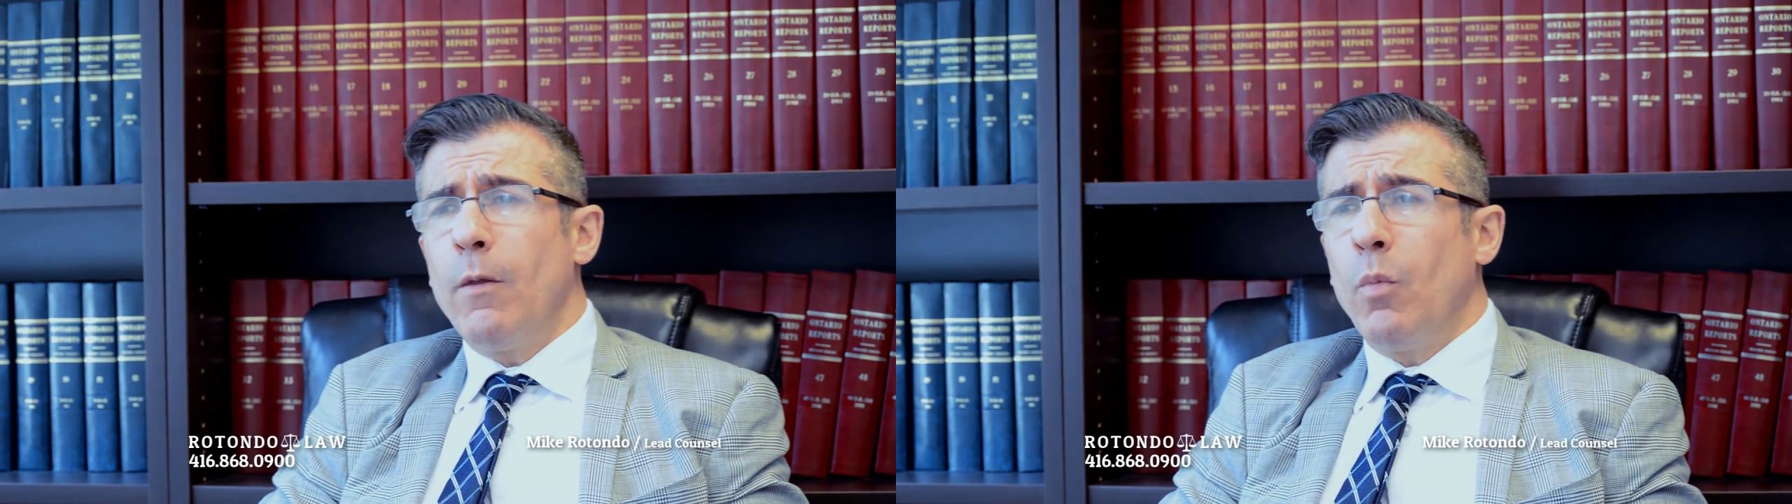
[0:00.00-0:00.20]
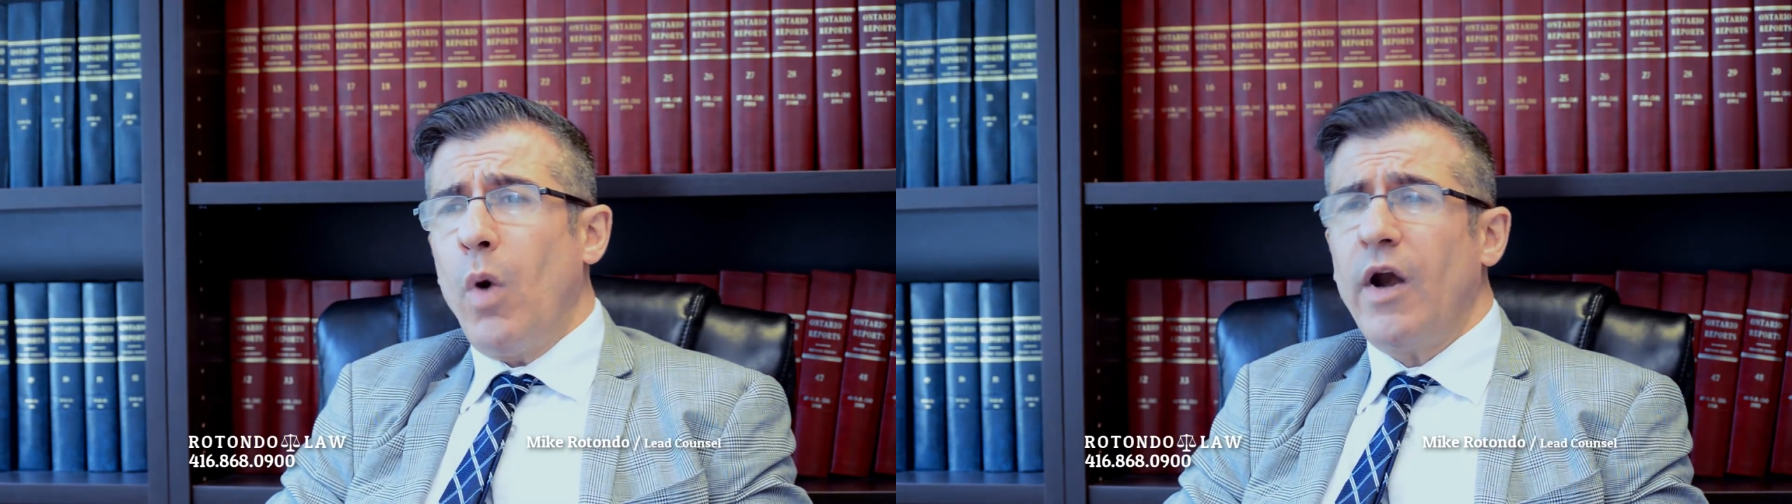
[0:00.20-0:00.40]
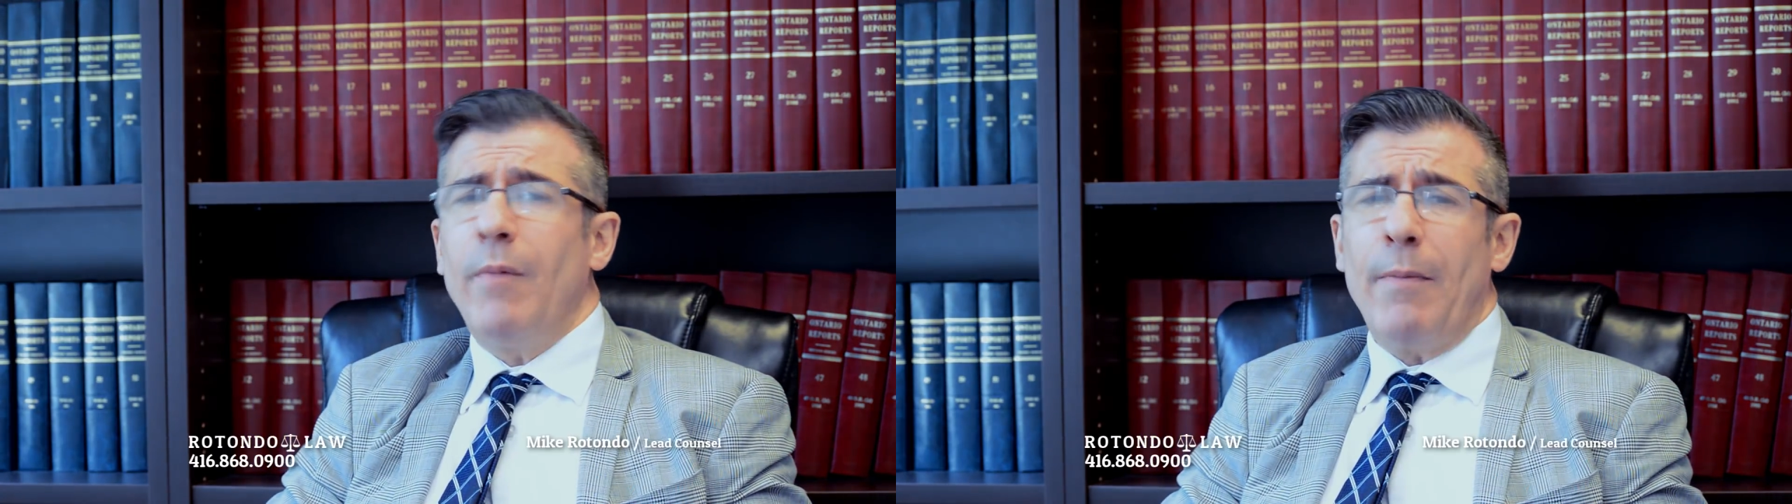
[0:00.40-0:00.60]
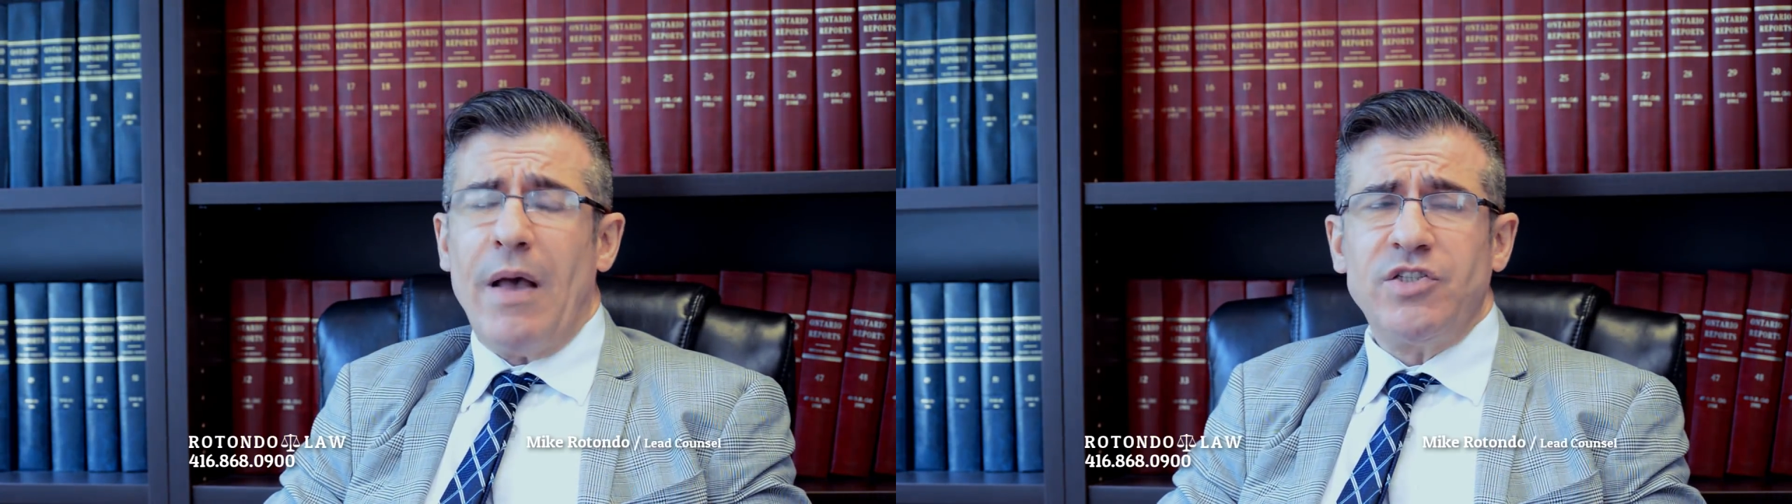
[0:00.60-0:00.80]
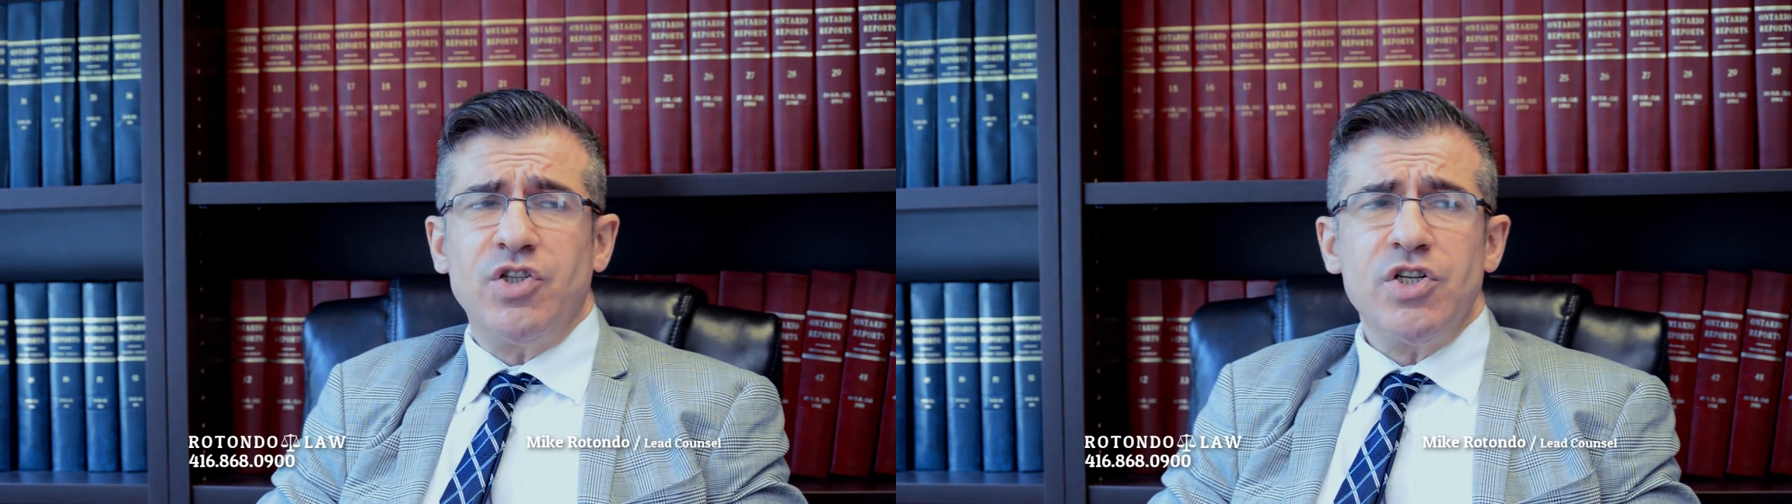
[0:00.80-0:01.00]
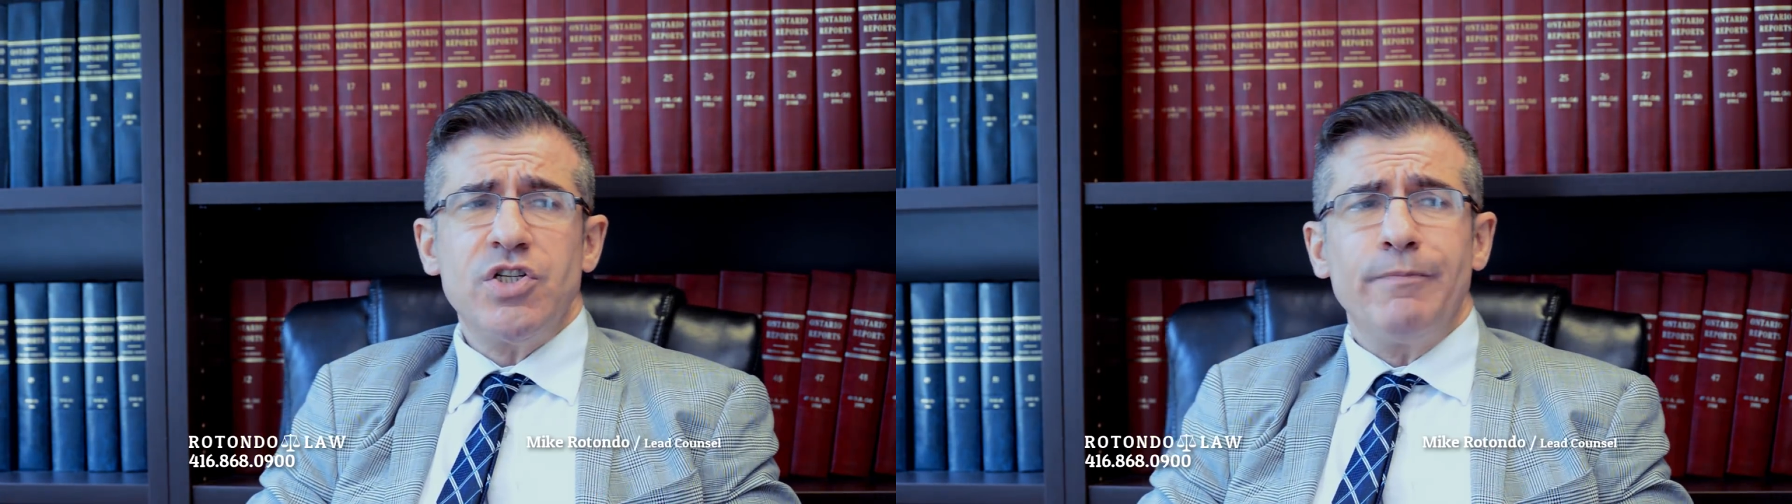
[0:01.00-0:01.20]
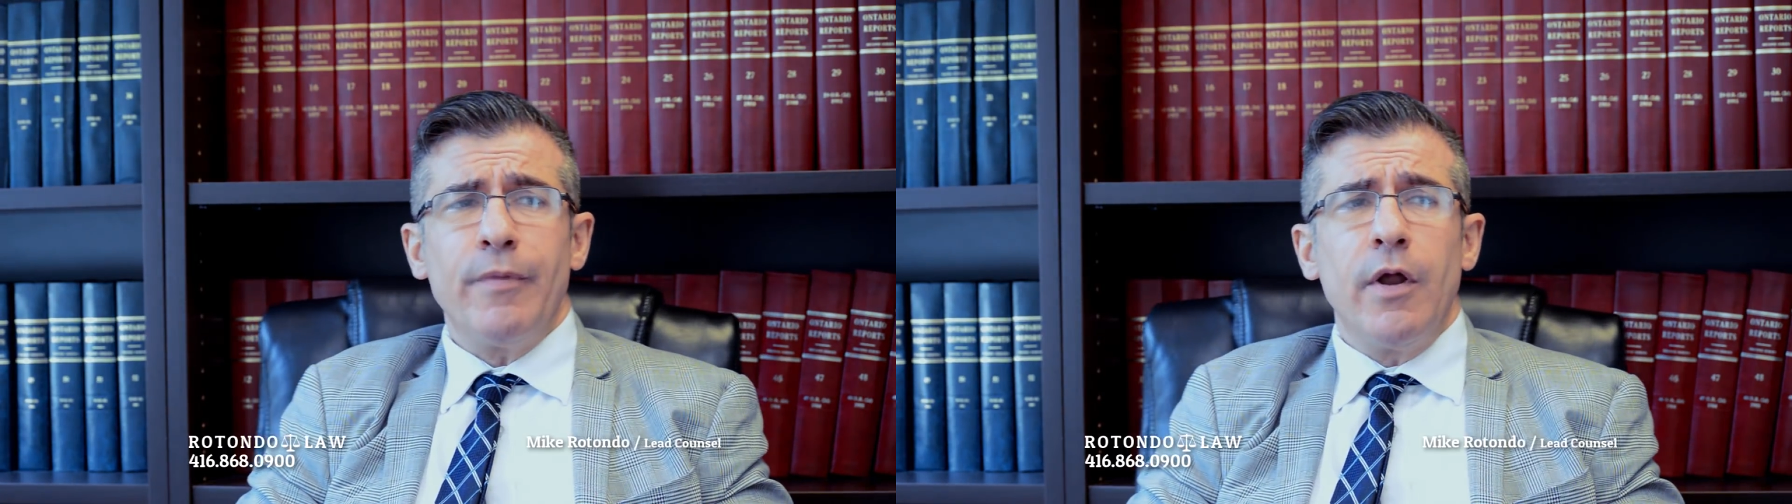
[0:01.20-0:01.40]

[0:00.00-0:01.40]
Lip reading: what are my messages?